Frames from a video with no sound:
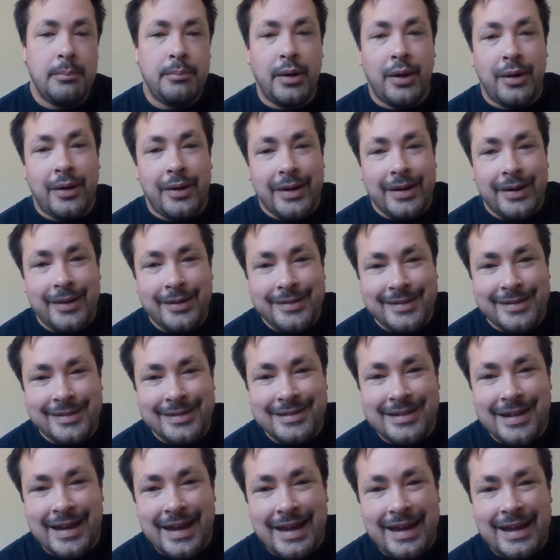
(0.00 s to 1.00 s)
But I
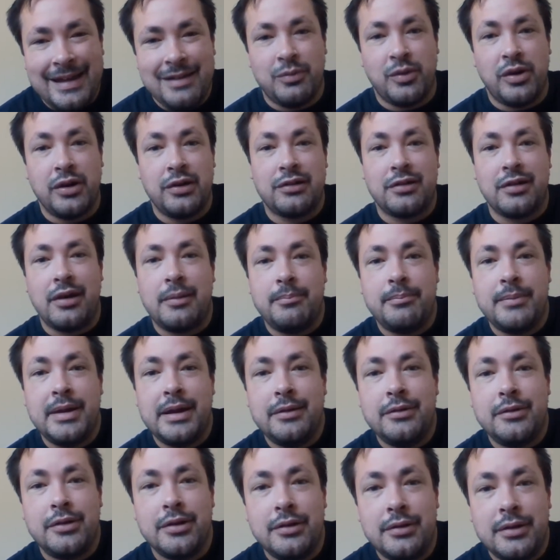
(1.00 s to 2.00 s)
understand why some
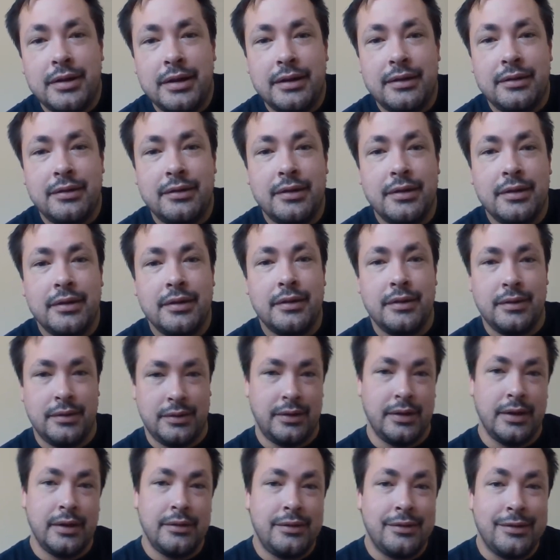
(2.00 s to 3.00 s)
men do it.
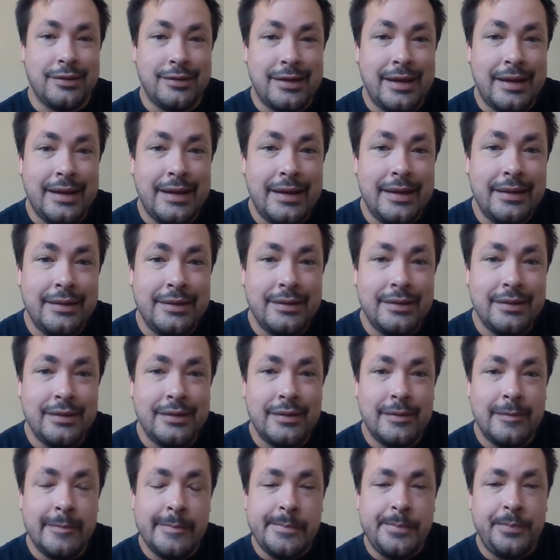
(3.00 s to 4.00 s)
I understand.
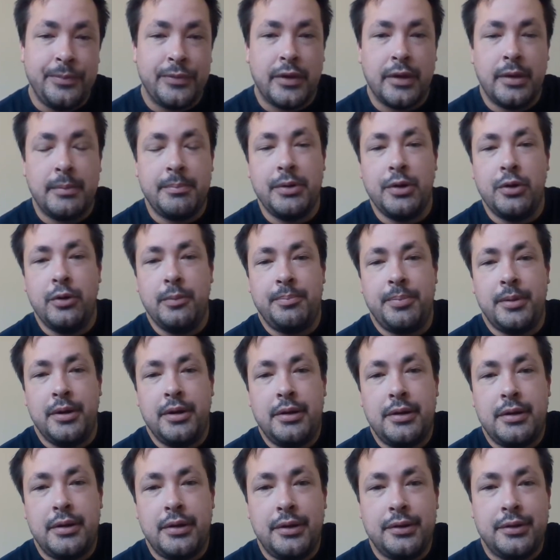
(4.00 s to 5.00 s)
Bill
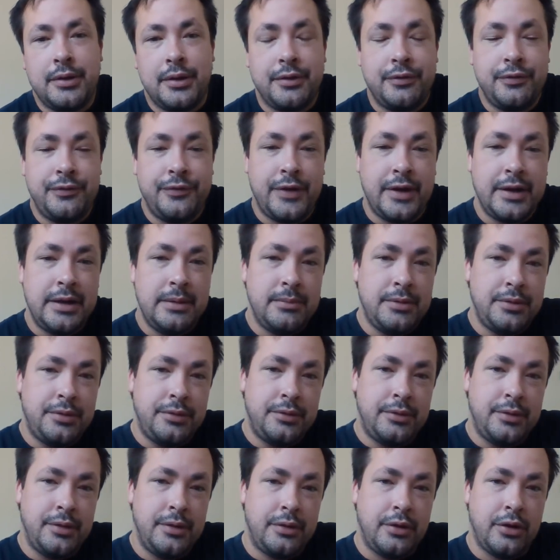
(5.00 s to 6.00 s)
Burr done a
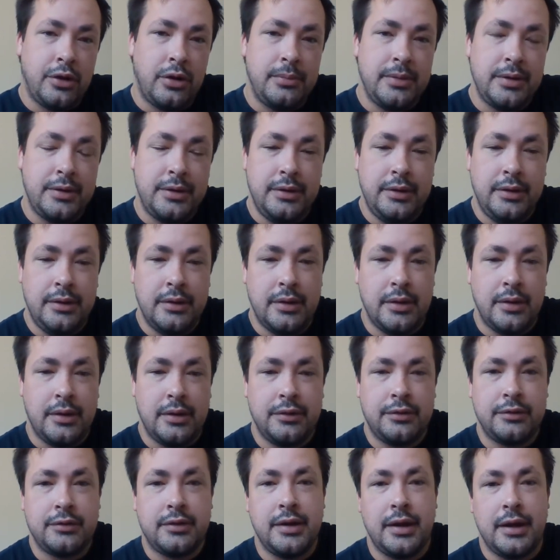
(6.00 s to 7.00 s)
famous uh, comedy
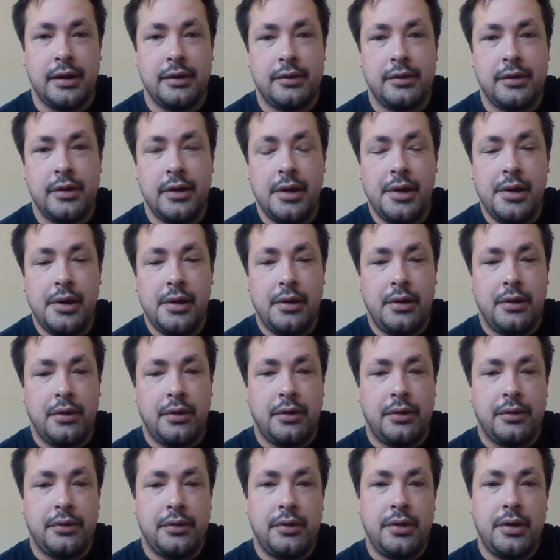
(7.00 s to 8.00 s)
uh, skit
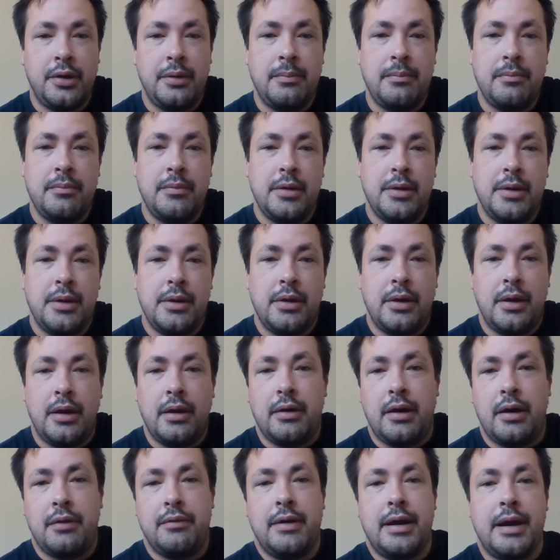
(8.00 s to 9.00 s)
on um,
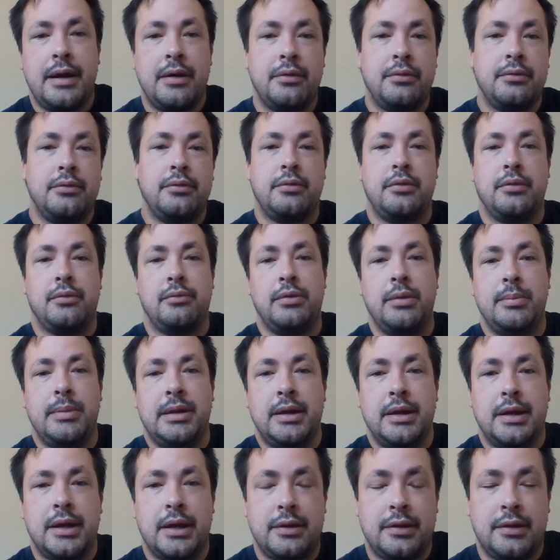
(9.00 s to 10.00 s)
uh, around
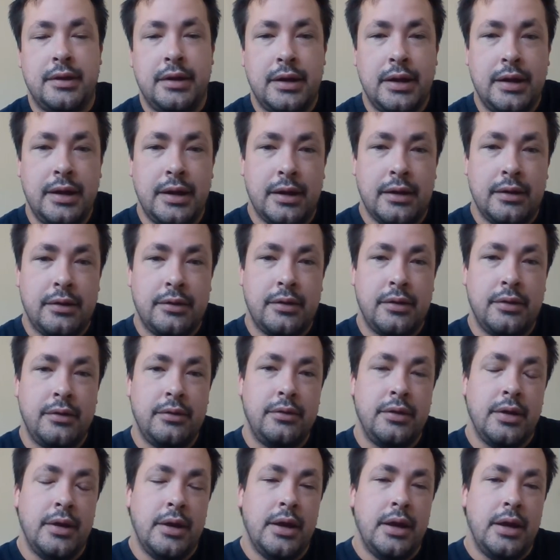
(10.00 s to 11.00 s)
women getting hit,
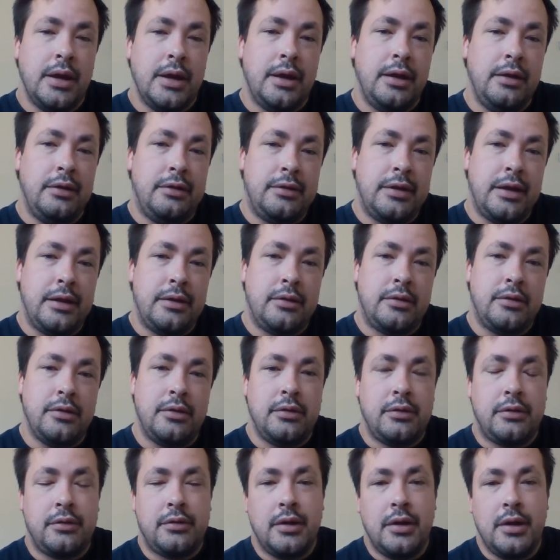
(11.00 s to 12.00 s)
and he said
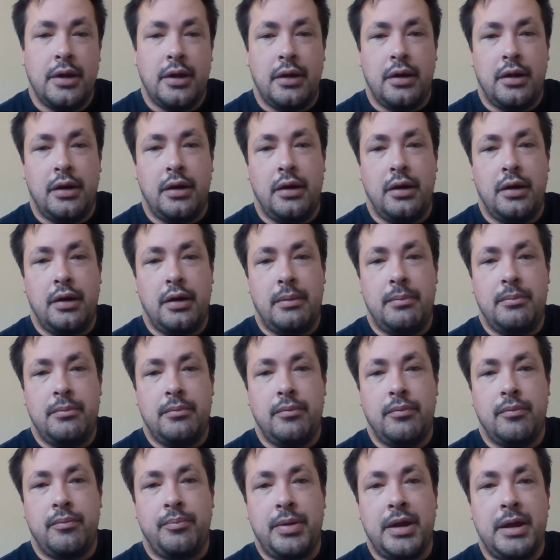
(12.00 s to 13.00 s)
that
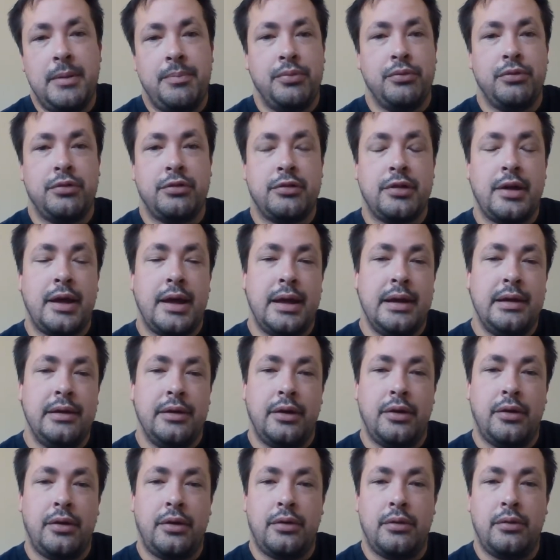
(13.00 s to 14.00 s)
um, people say,
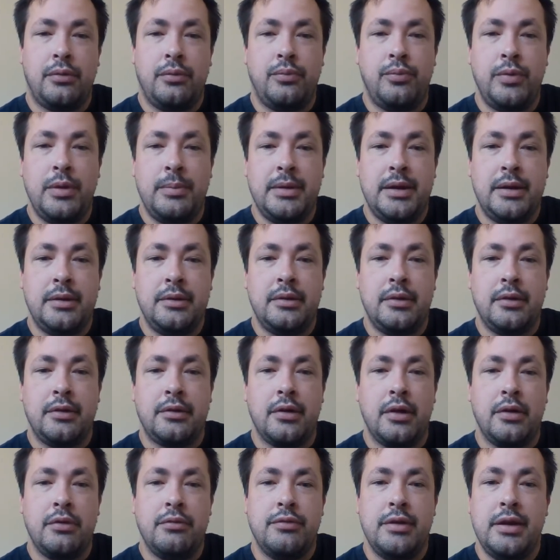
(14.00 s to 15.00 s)
"Oh, women,
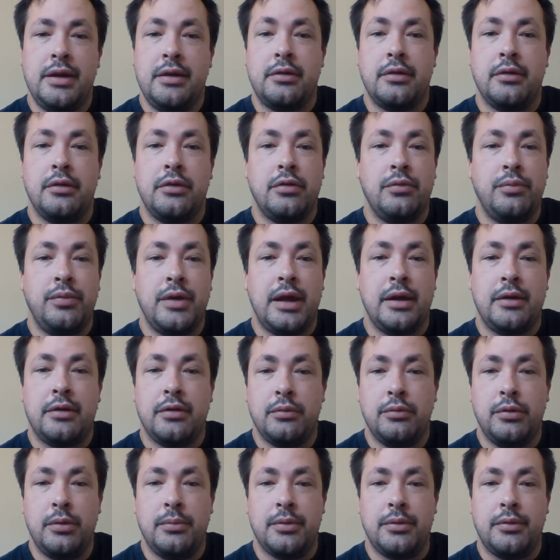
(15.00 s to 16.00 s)
there's no reason to hit
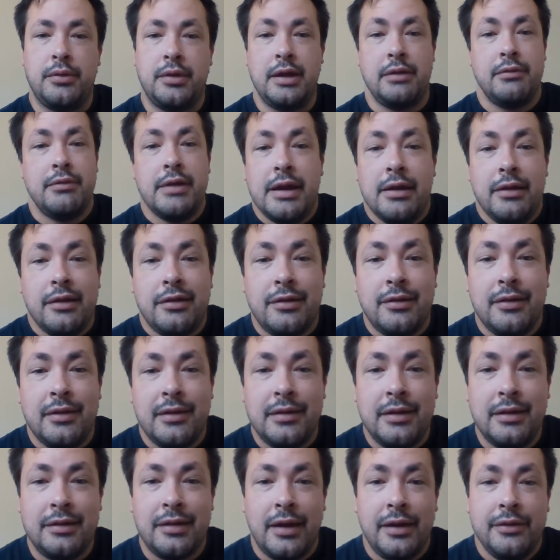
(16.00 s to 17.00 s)
a woman." There is.
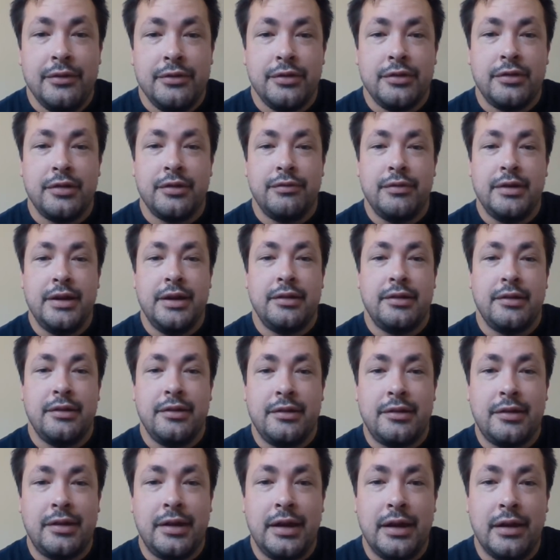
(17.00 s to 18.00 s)
There's hundreds of
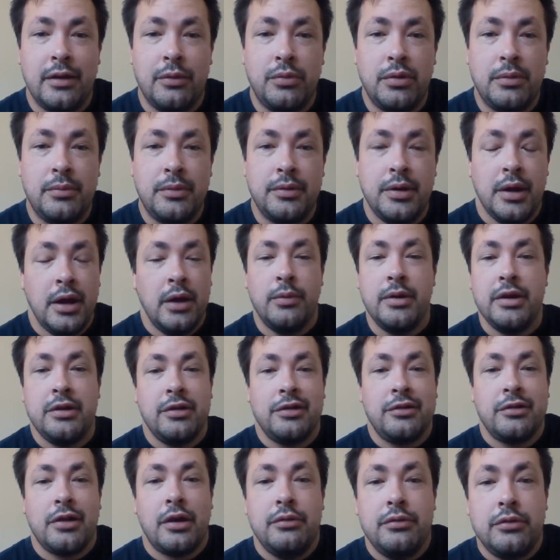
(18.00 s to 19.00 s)
reasons to hit a woman. We
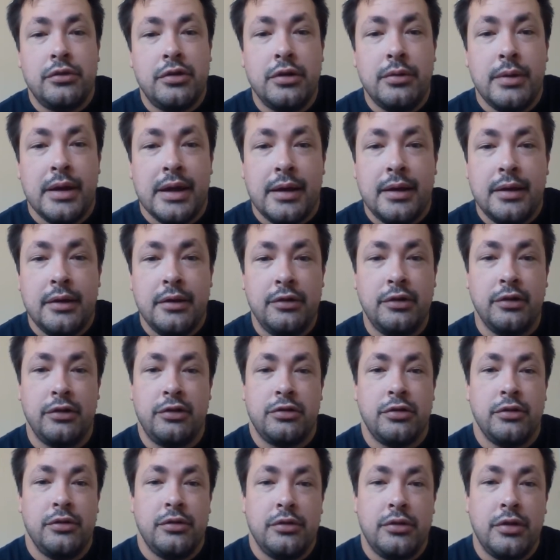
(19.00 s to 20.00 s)
just don't do it. You just
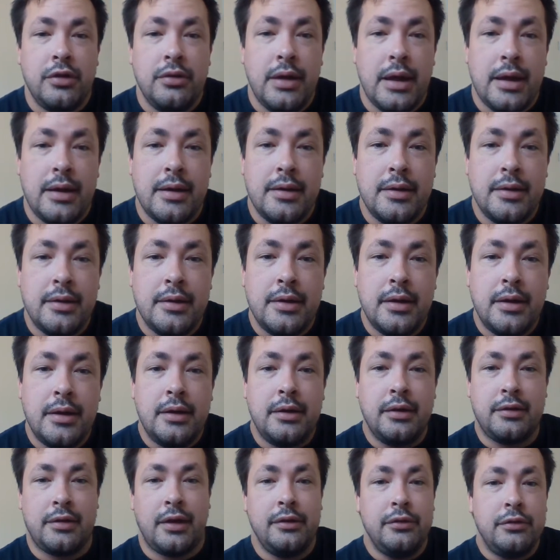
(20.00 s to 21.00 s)
shouldn't do it.
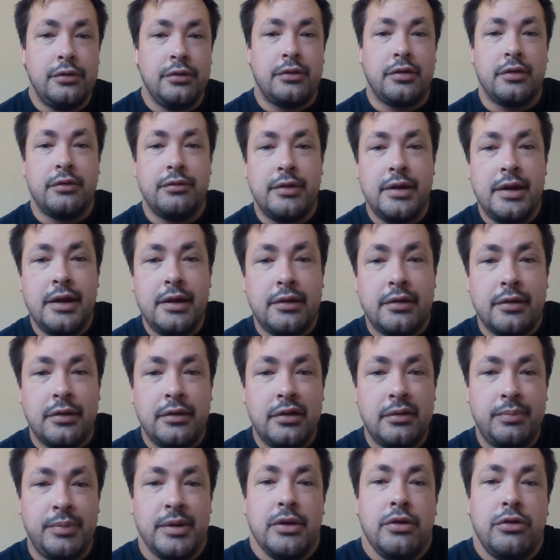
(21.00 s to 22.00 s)
There's hundreds of
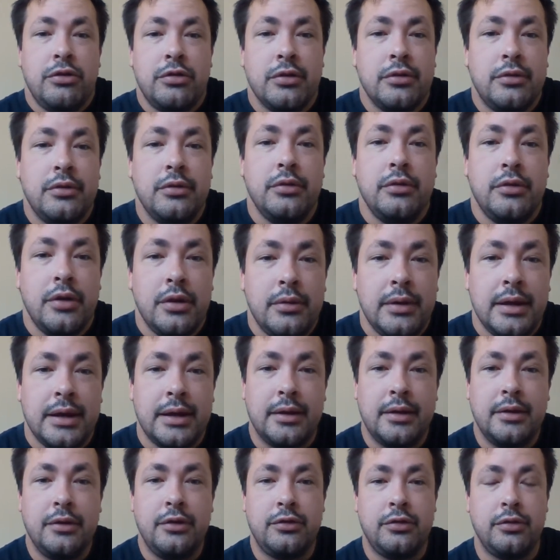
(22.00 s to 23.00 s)
reasons, but you shouldn't do
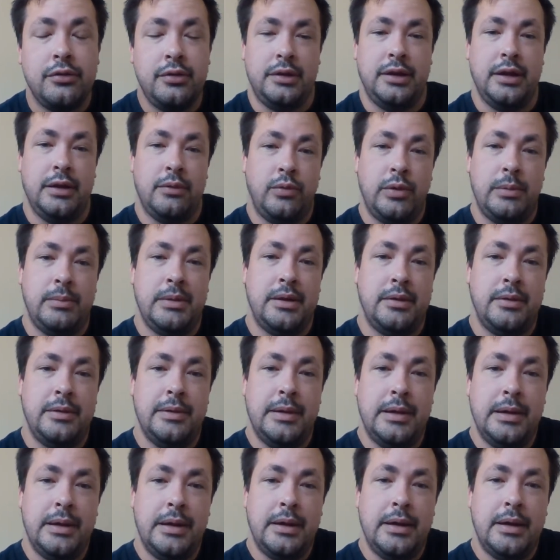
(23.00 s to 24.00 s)
it. You shouldn't hit women,
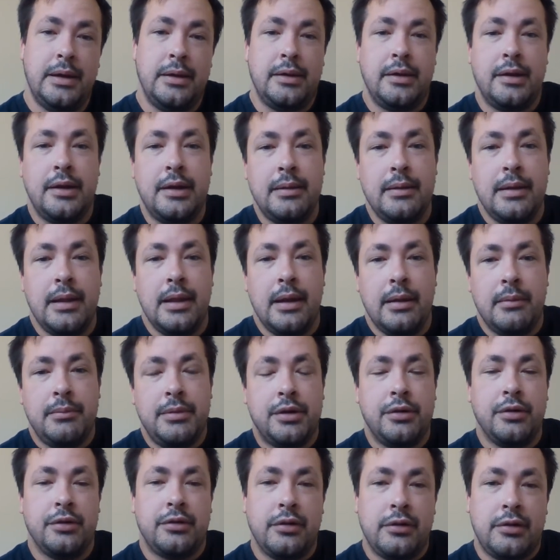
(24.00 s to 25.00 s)
yeah,
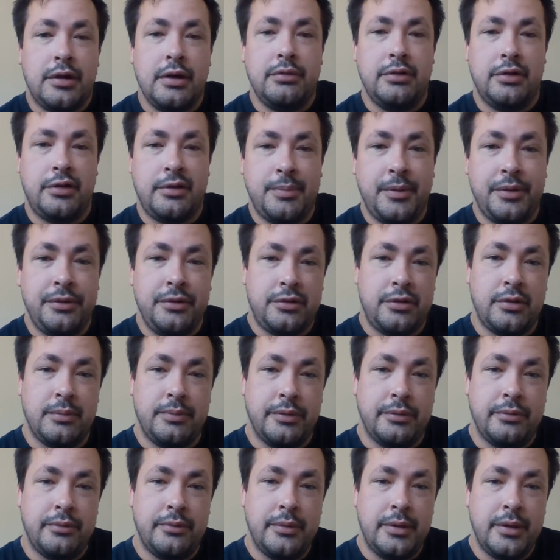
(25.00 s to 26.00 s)
because it's
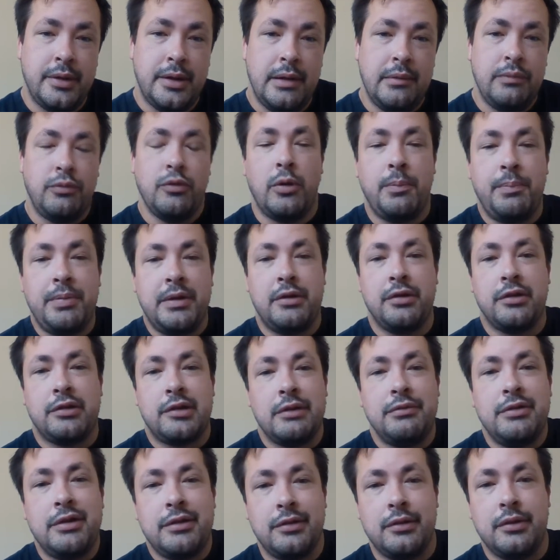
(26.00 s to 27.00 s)
irresponsible. Not because
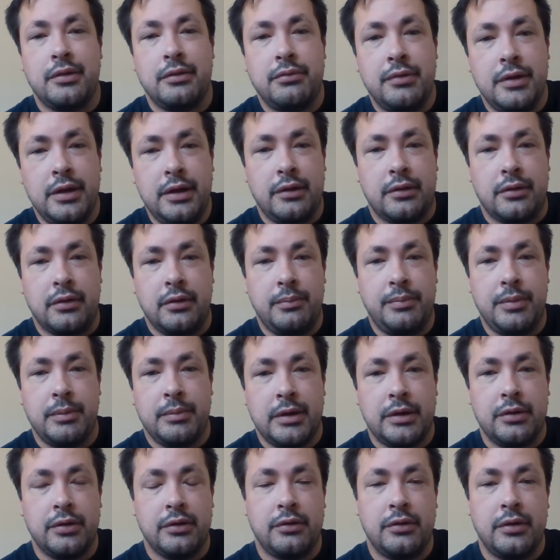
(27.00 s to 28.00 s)
there isn't a reason, but
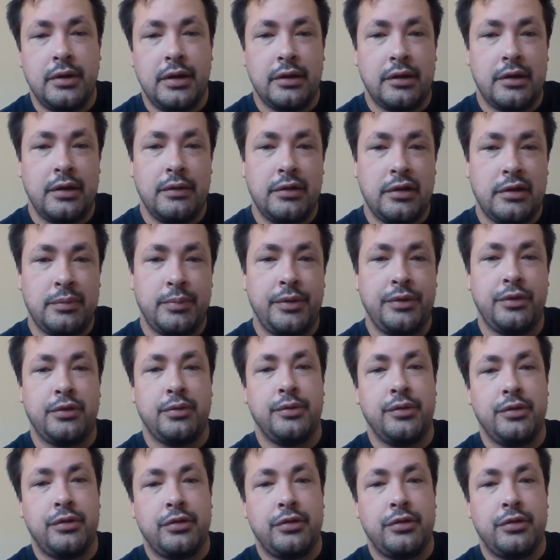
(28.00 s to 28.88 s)
because it's irresponsible.